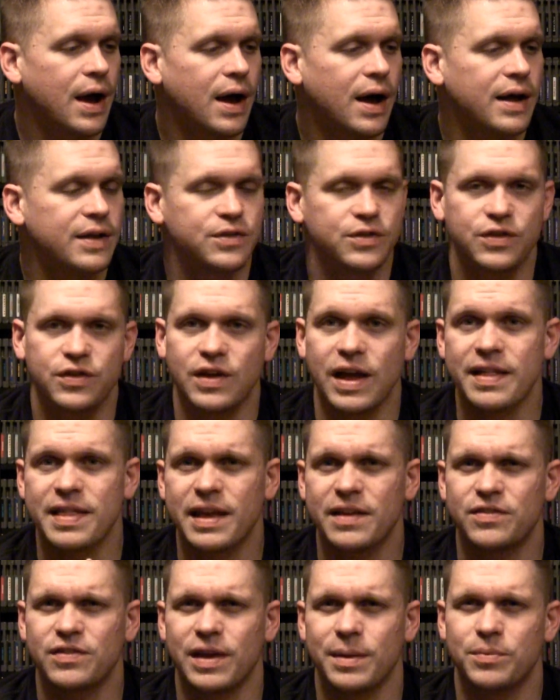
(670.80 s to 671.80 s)
It's just got
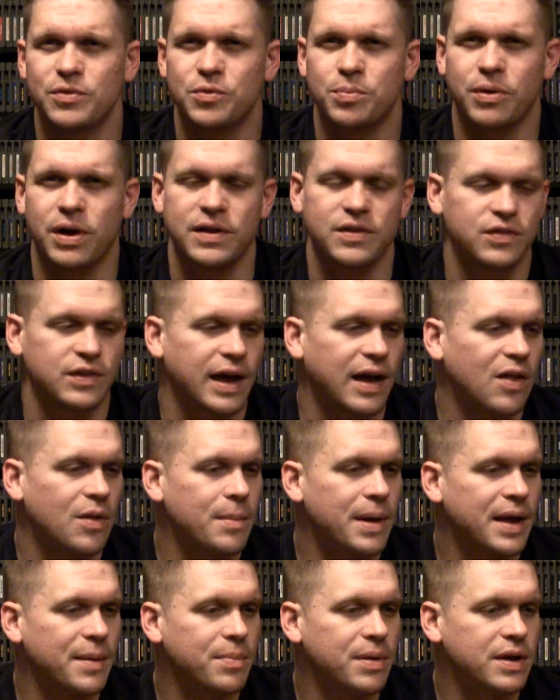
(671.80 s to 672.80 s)
that same sprite style
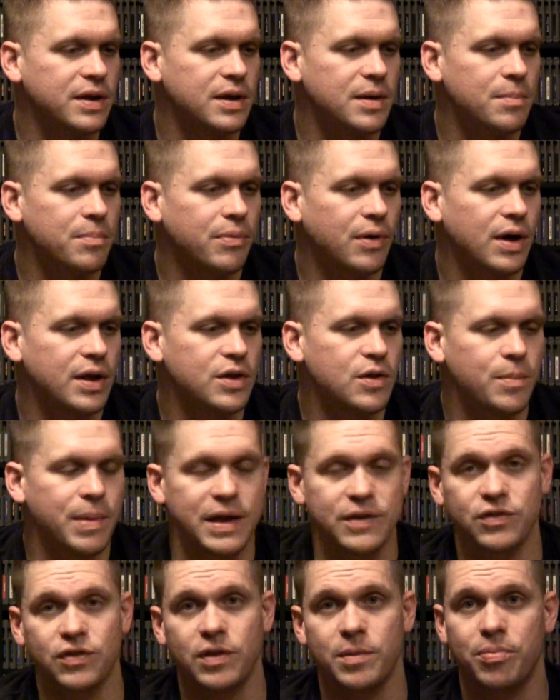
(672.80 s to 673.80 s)
in my opinion, but you
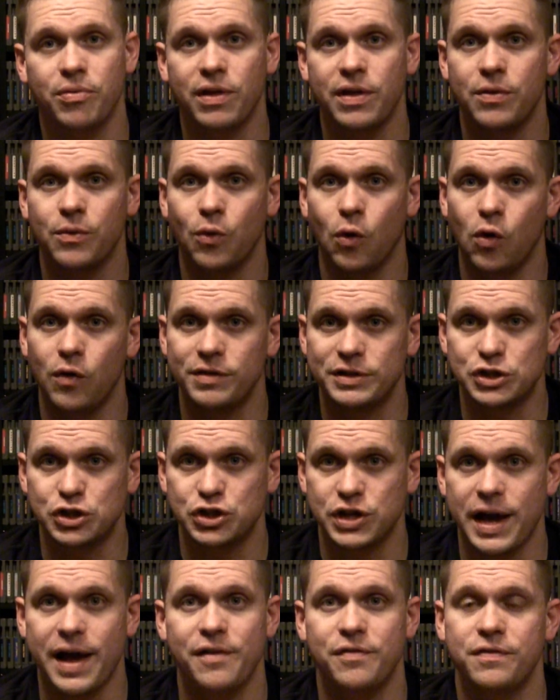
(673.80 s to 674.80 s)
basically play the role of a
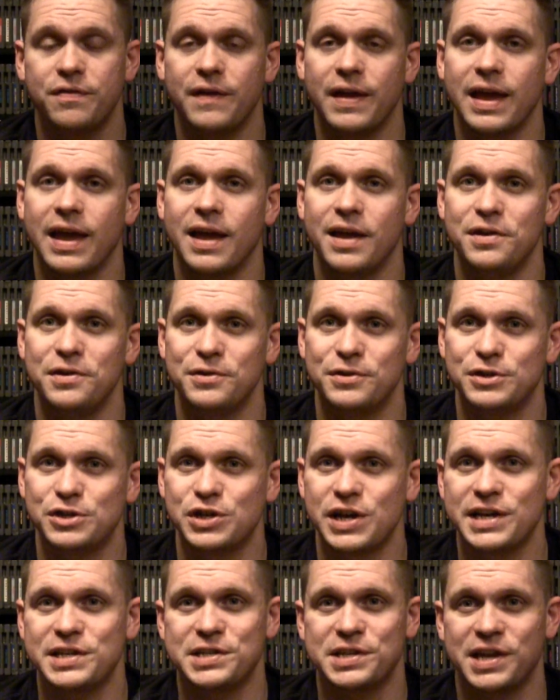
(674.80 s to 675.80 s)
chef and you're
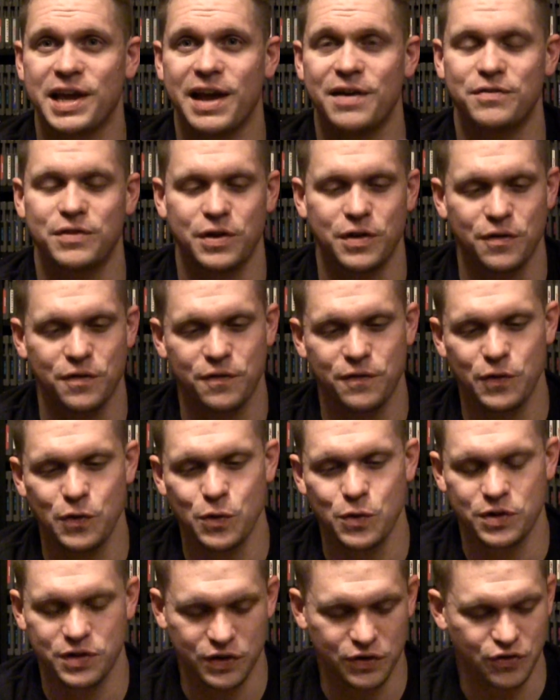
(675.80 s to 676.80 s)
chasing after your
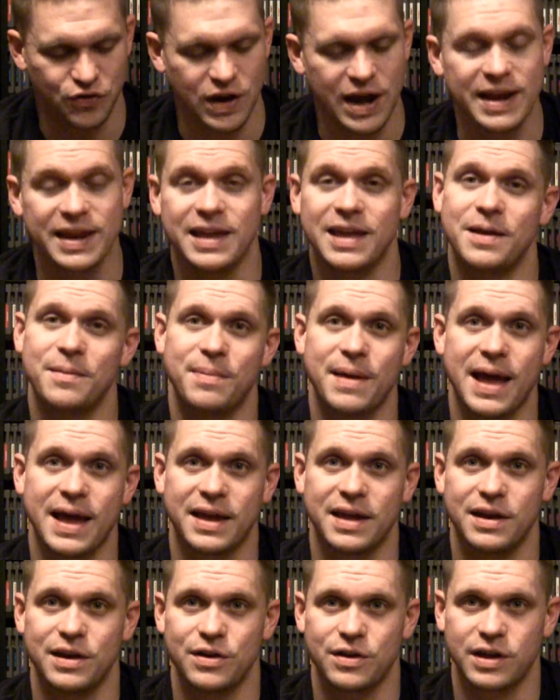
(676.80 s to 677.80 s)
food to try to get it
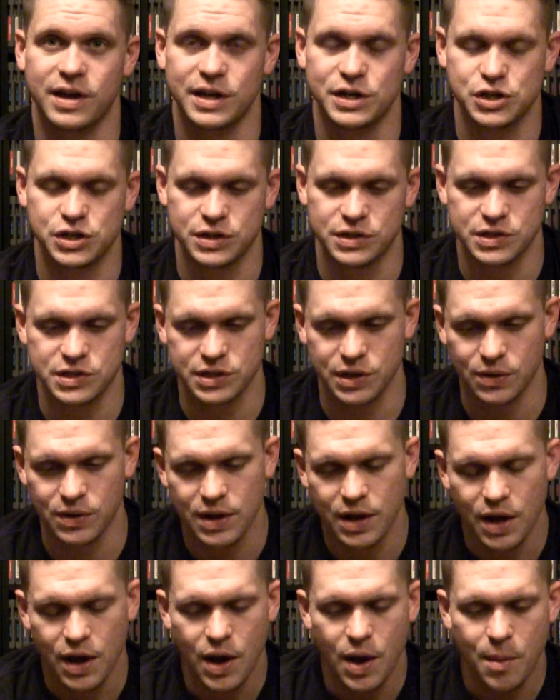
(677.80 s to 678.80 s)
back into your kitchen. So,
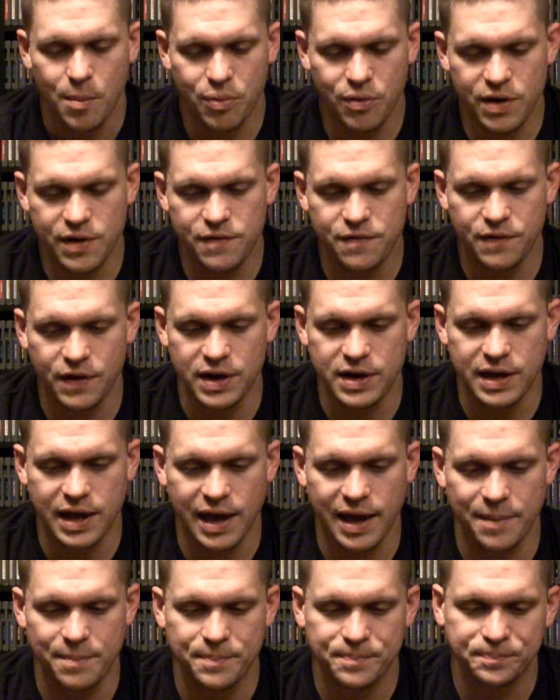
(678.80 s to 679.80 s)
pretty fun
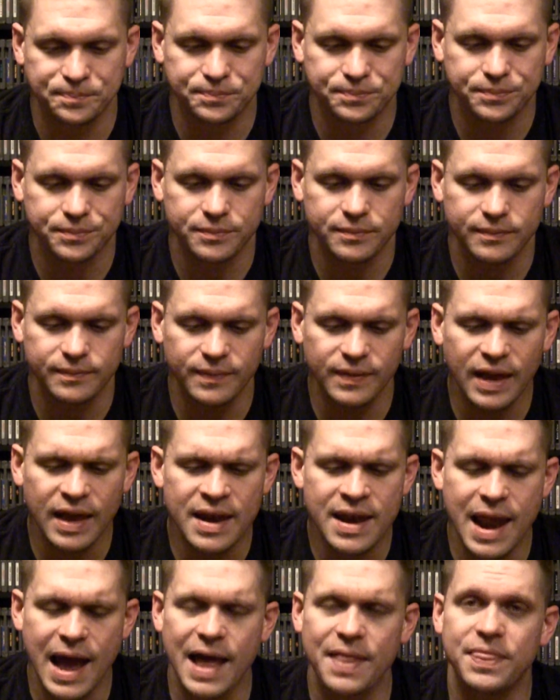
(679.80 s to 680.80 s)
game.
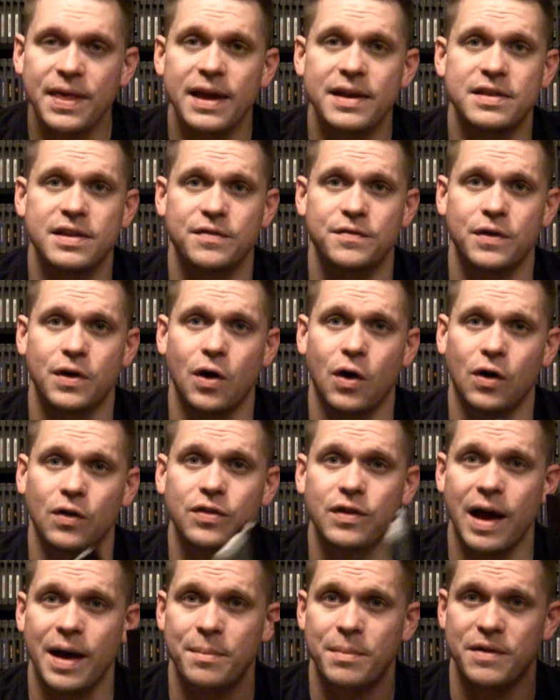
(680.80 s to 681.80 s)
Not that
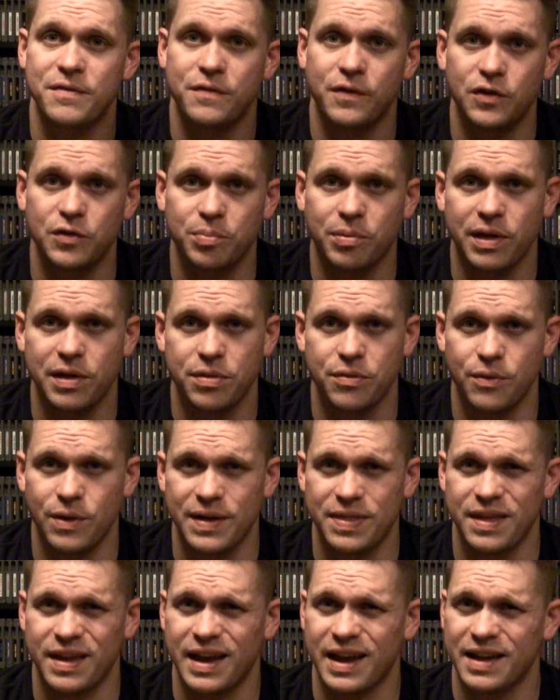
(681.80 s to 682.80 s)
difficult. On my first playthrough,
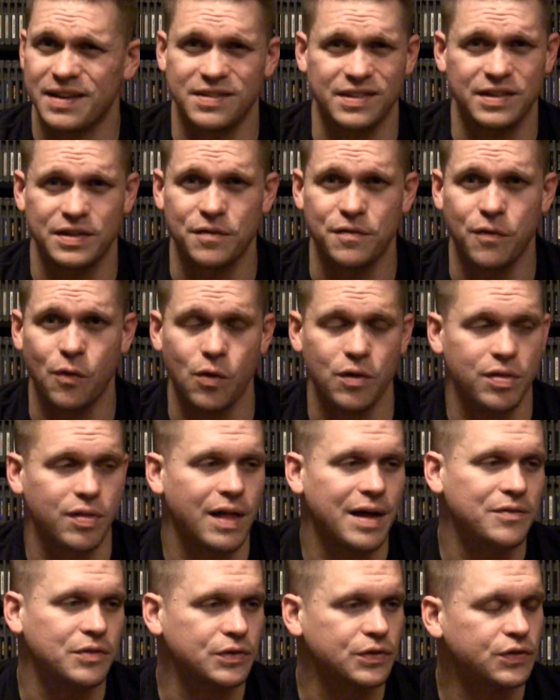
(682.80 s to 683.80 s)
I think I got to like the 4th
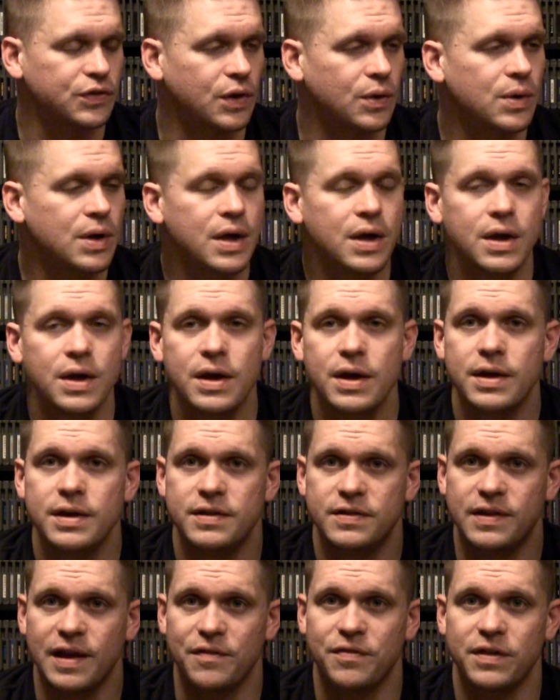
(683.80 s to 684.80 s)
level, so
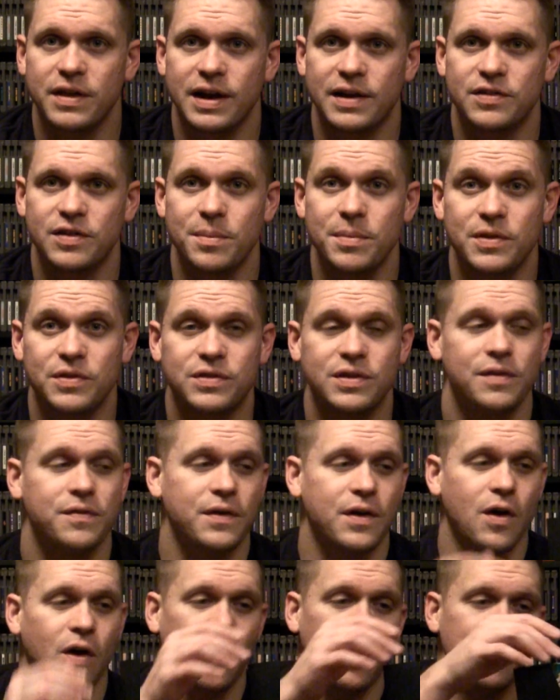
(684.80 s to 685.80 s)
definitely not something that's
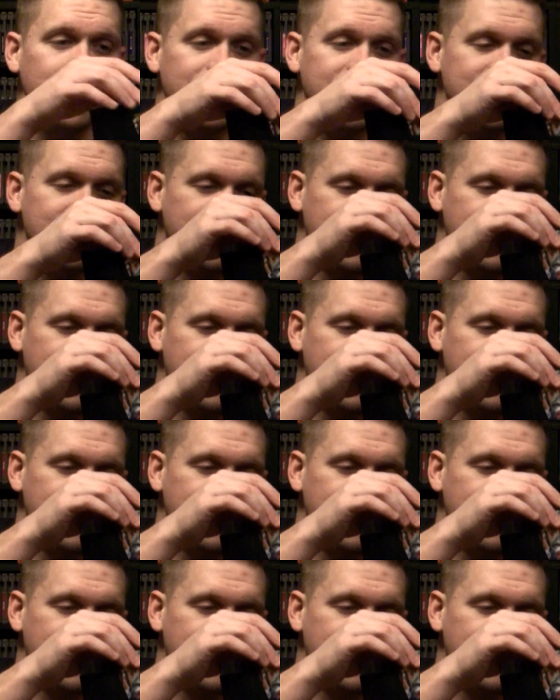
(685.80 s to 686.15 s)
difficult, but